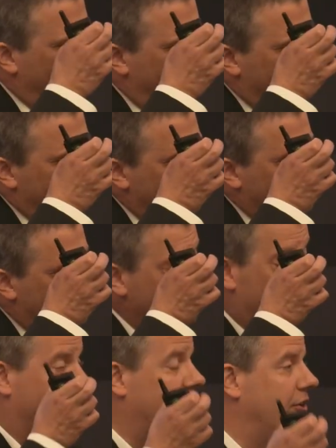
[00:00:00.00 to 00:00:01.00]
I think it is
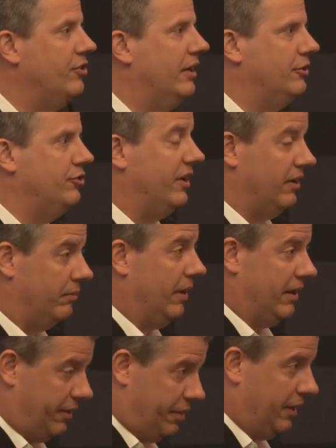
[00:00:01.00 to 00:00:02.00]
very challenging.
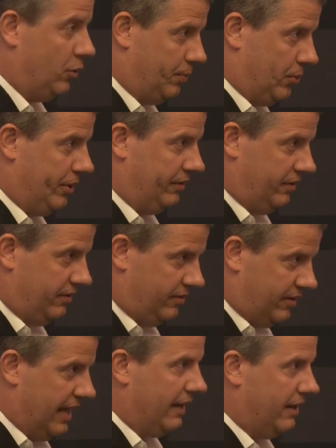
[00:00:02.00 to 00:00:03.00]
And I think you pointed,
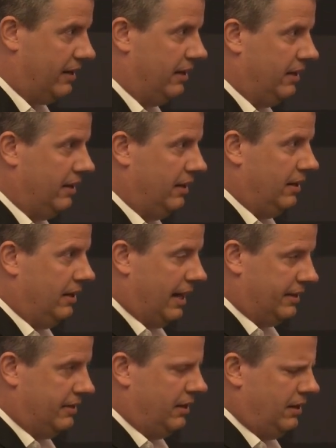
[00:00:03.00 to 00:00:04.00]
Zach,
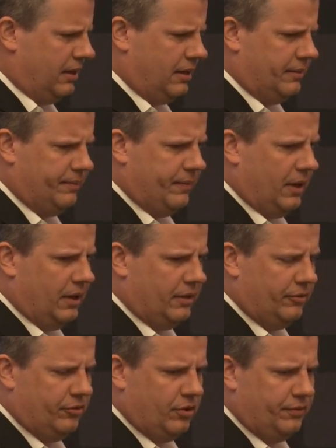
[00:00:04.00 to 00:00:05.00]
at the
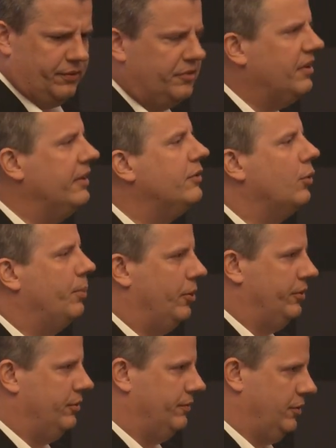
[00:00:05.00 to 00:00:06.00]
sort of central
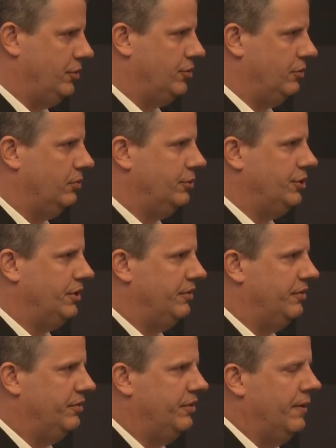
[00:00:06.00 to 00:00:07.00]
point of the issue, which
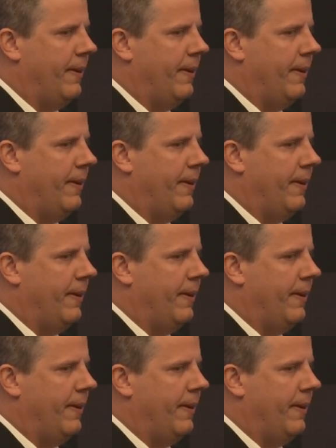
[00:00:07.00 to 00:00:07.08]
is